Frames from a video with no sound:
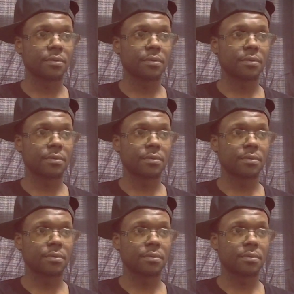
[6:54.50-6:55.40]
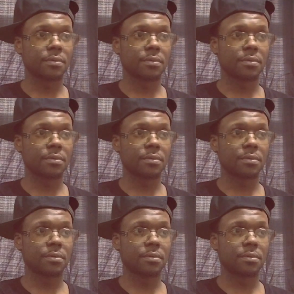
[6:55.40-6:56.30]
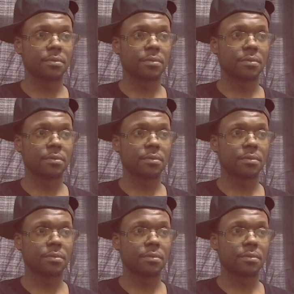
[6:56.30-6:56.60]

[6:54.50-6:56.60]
(no one is talking)